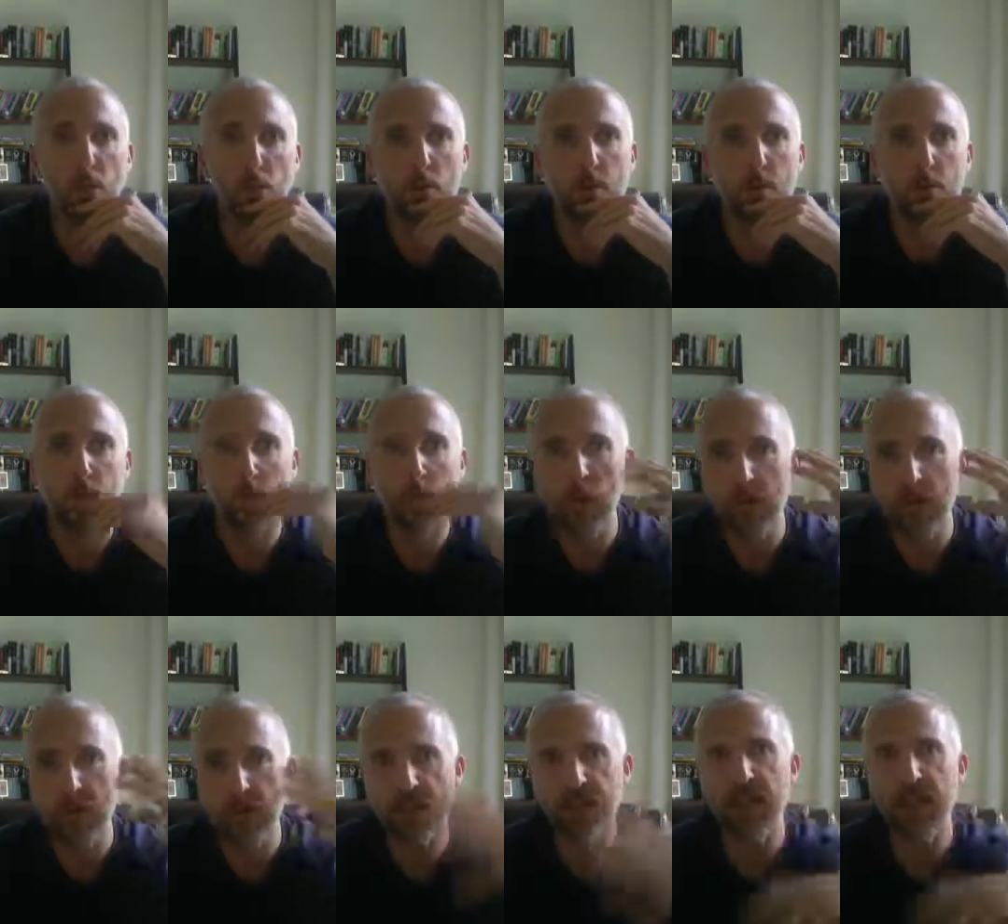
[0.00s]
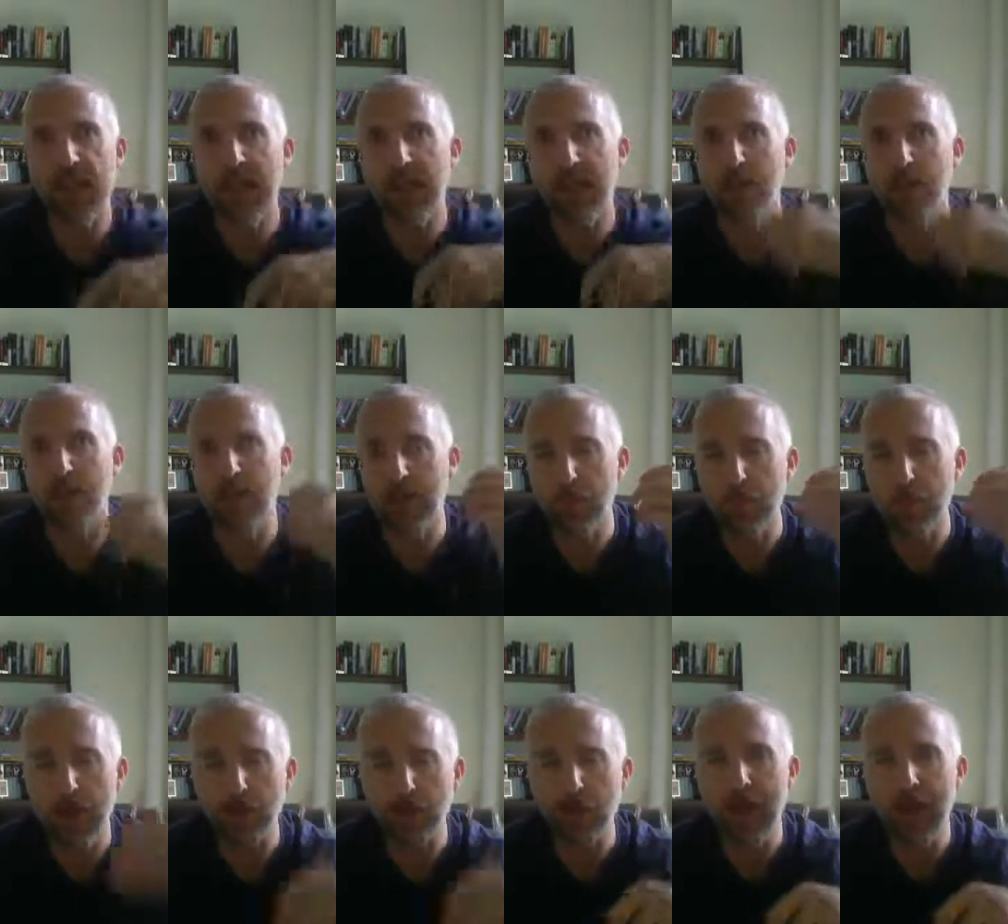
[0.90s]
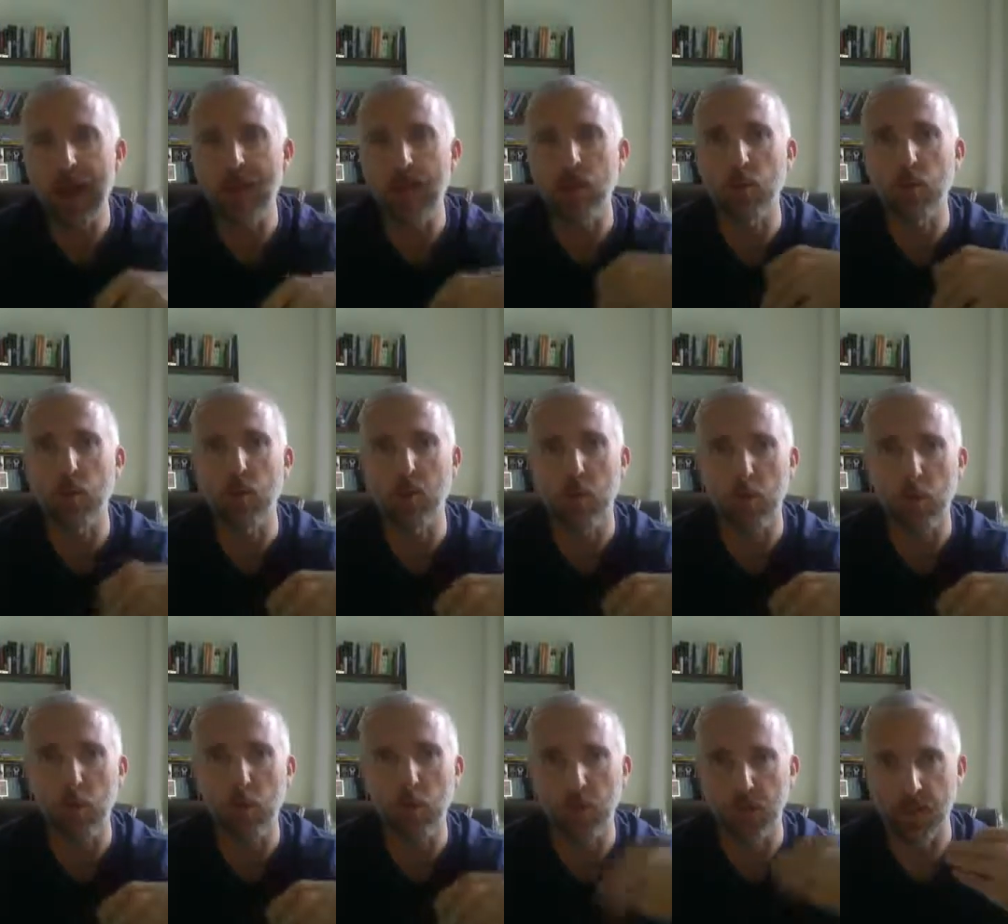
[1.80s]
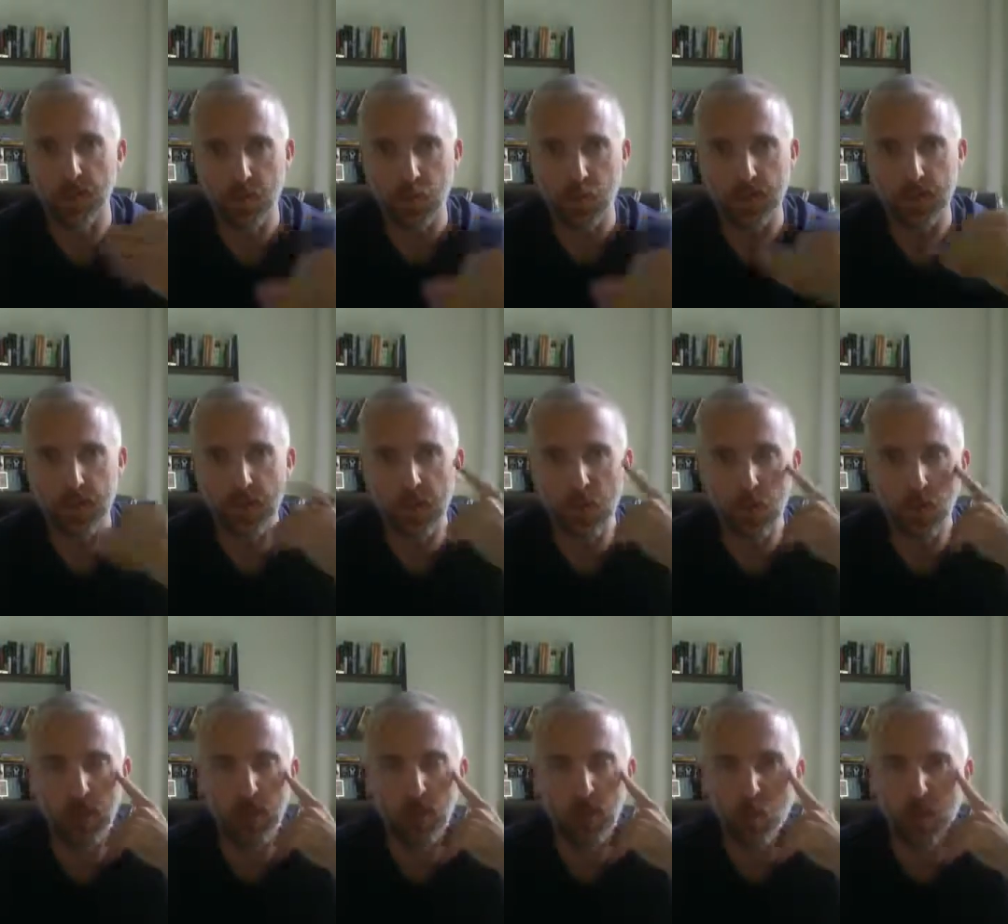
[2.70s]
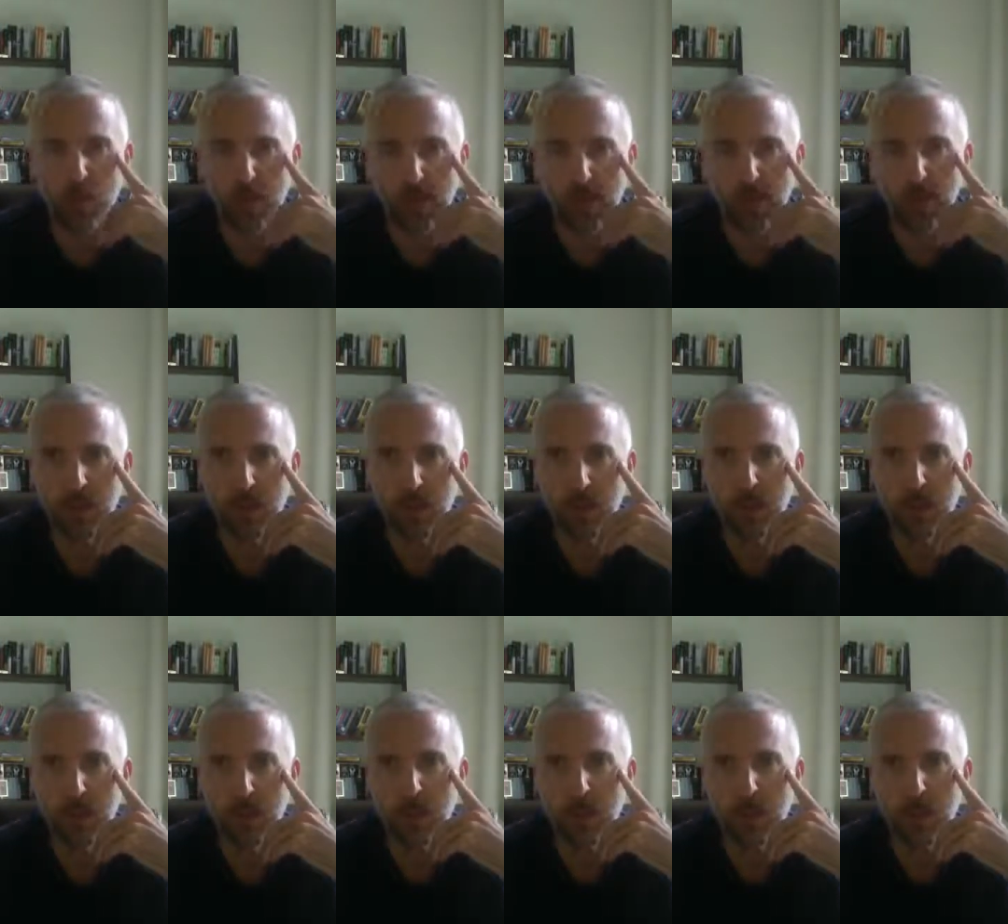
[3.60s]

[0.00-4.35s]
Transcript: slow and steady and being pragmatic towards your goals is what's going to win the race.